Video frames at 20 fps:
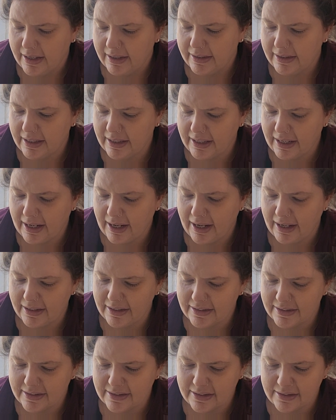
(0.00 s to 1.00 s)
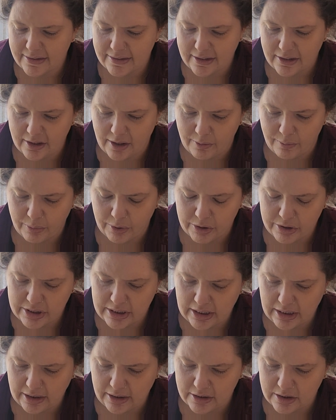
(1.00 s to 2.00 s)
yet it had insisted on
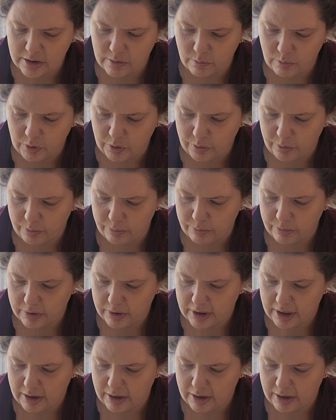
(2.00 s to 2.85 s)
bursting into bloom,